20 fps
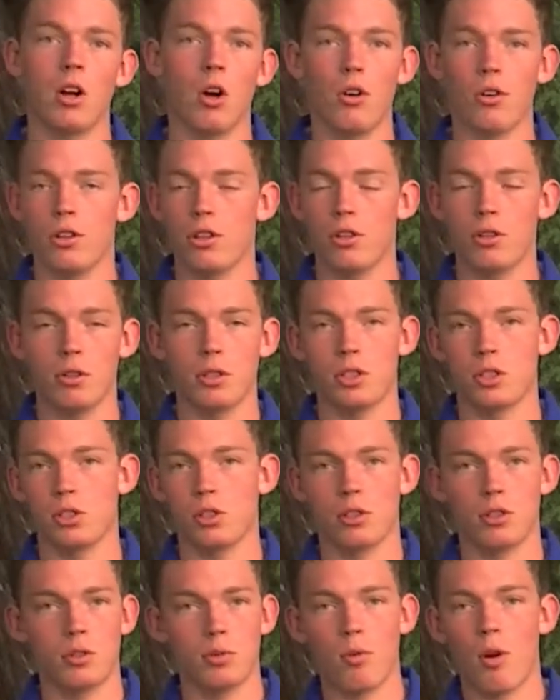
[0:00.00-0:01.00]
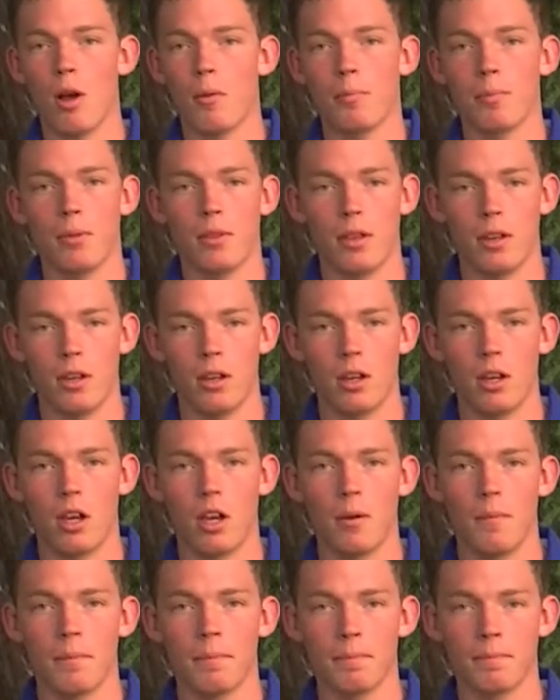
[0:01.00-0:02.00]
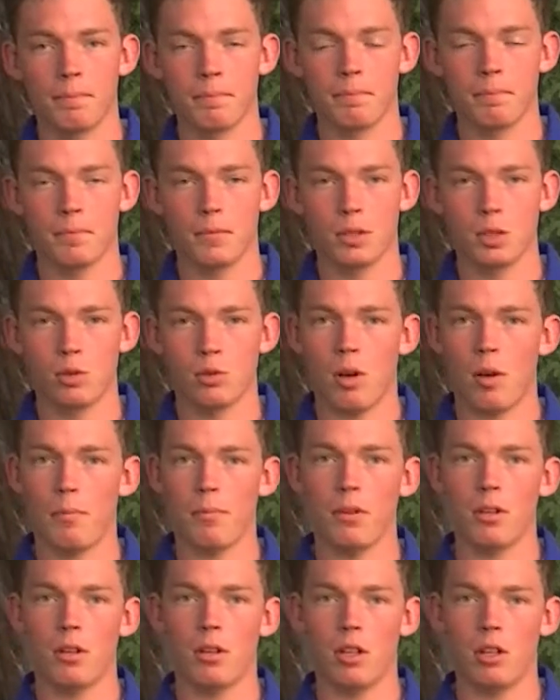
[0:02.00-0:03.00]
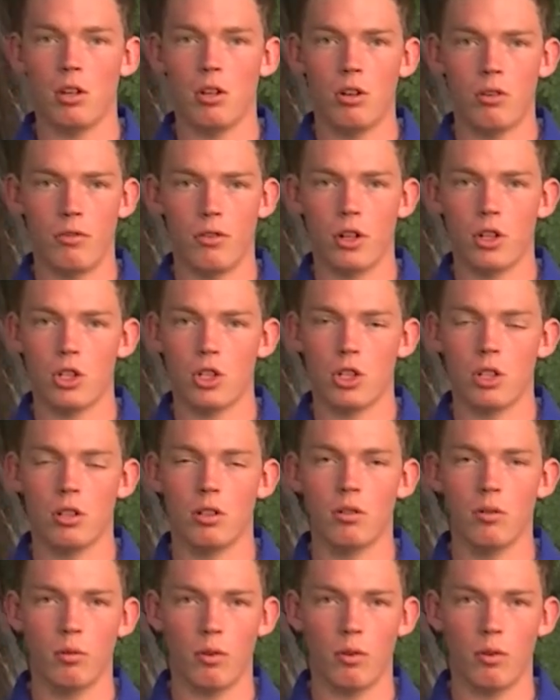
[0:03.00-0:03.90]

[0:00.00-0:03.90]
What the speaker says: all you do is swap the inner function